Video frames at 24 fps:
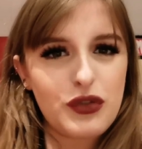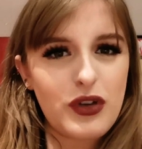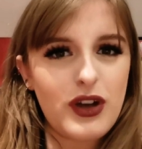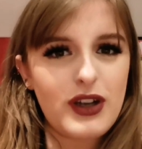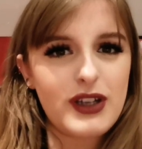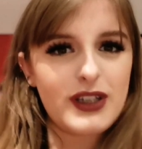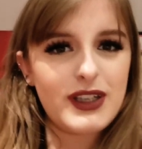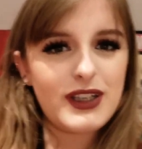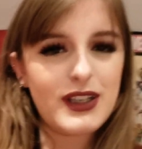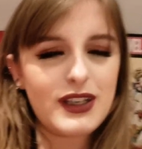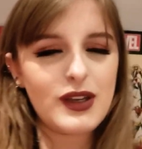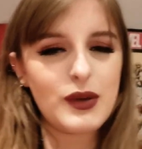
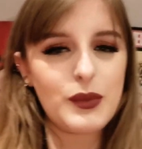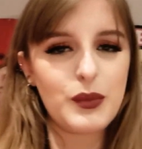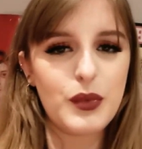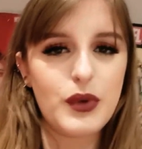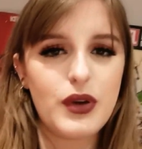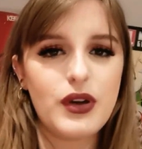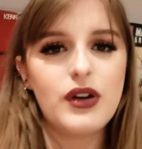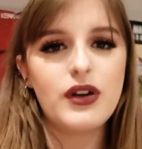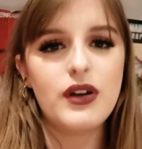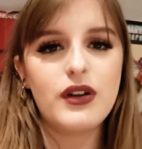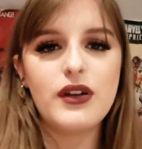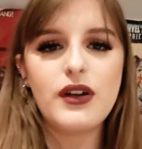drying,
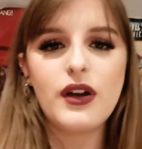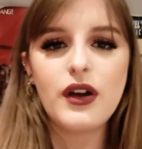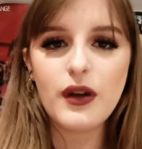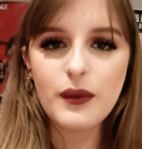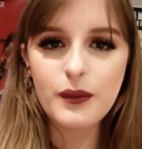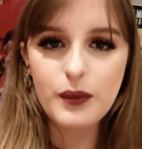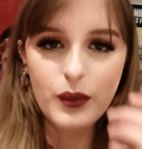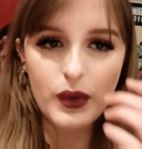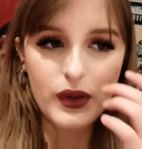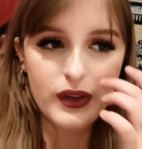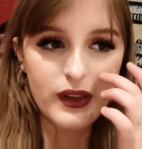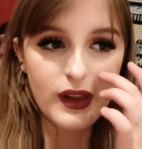but
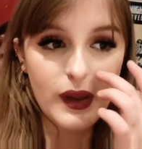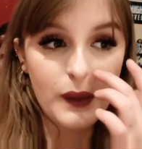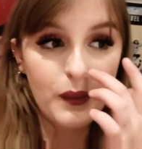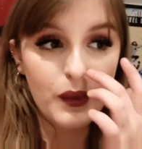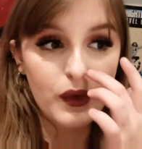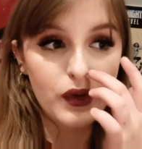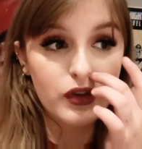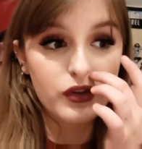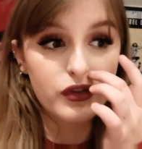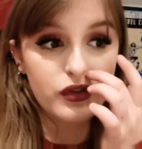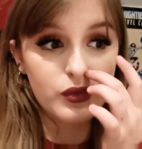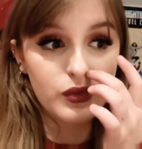whether
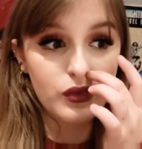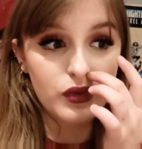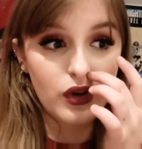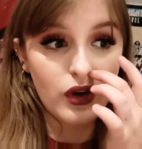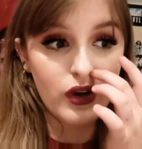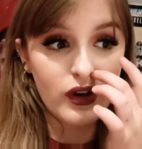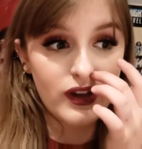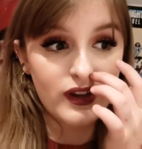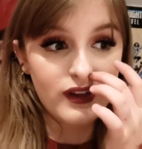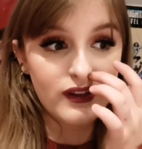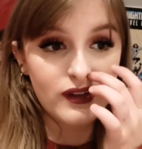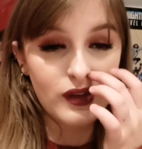that bothers you or
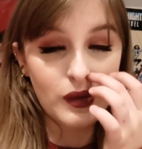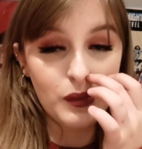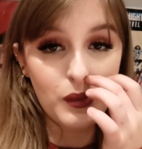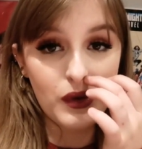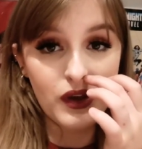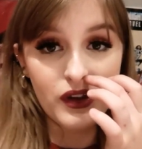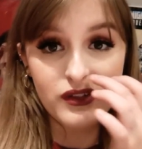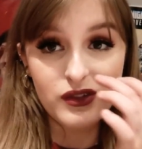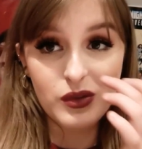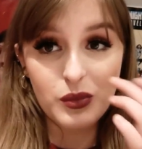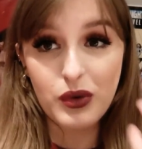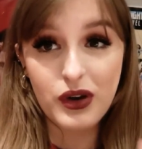not is a
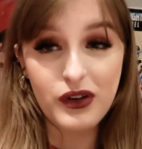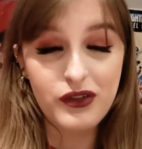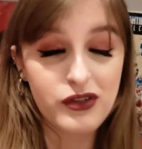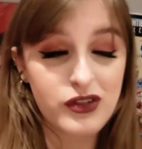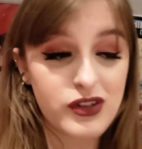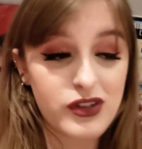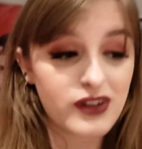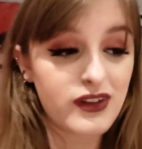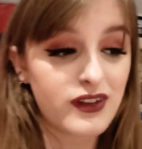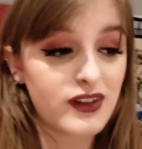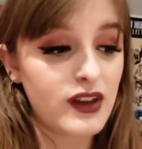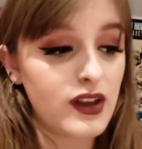personal
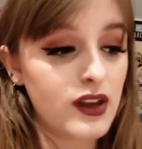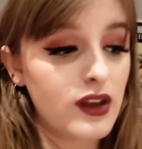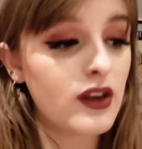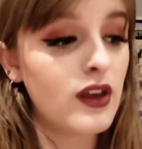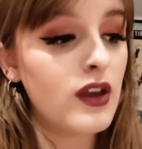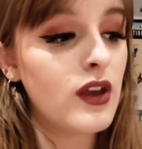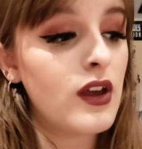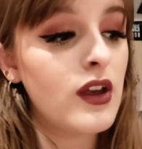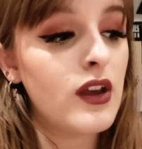preference thing.